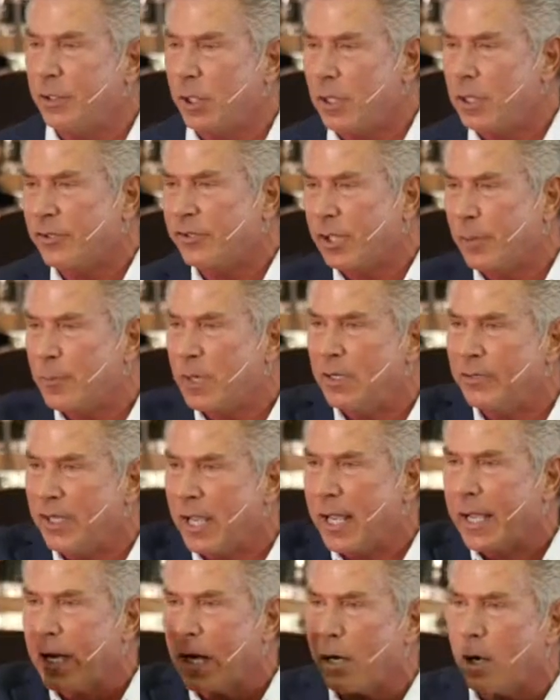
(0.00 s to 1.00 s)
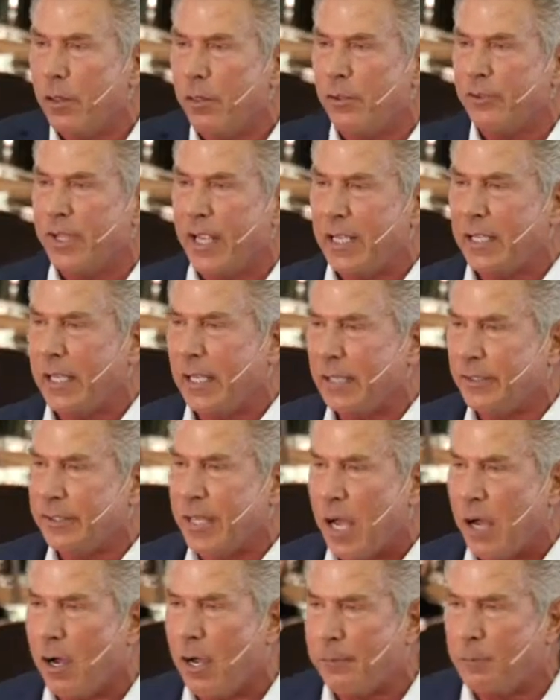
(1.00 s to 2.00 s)
Turn to someone and say, I got all those eight keys
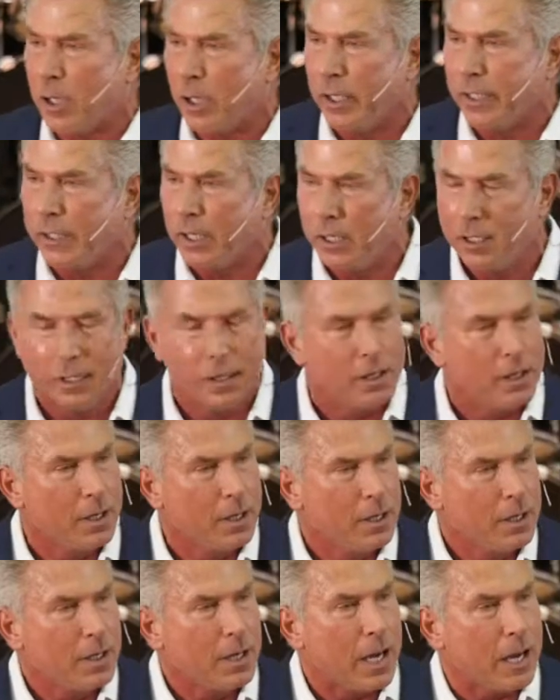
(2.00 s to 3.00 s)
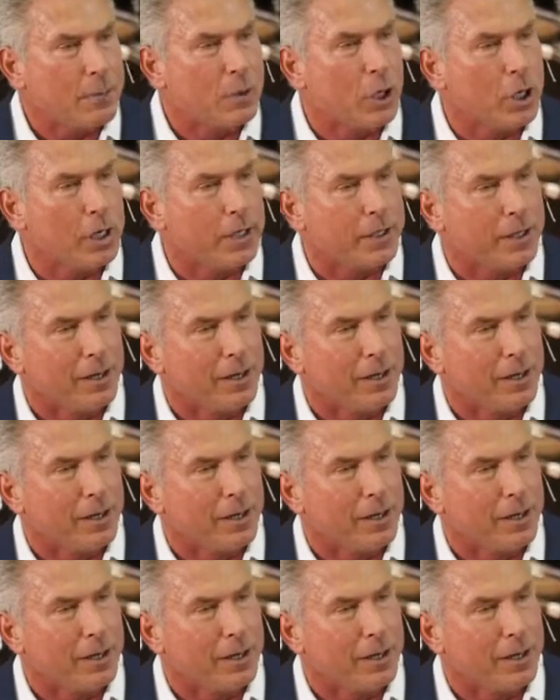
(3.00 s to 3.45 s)
now. I'm good. I'm good.